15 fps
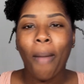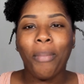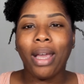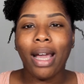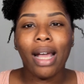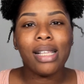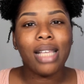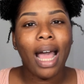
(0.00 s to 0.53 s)

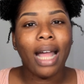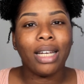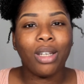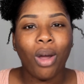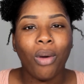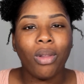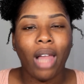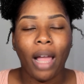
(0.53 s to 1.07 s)
because I
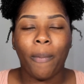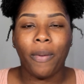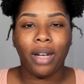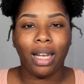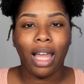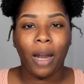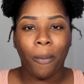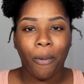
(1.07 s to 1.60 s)
don't like putting
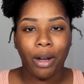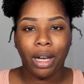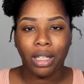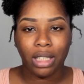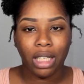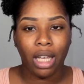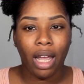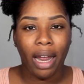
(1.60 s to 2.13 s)
a lot of
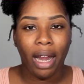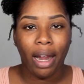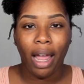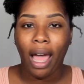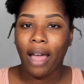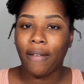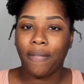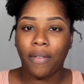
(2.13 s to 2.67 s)
products on your
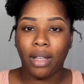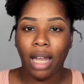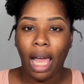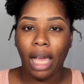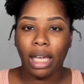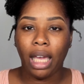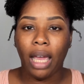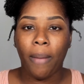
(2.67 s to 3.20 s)
hair I feel
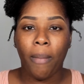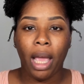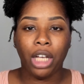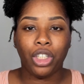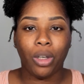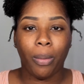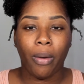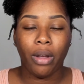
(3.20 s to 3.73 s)
like it
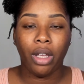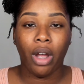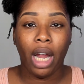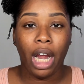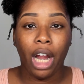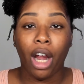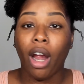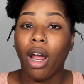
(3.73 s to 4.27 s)
makes your, your
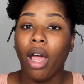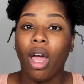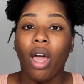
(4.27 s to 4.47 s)
hair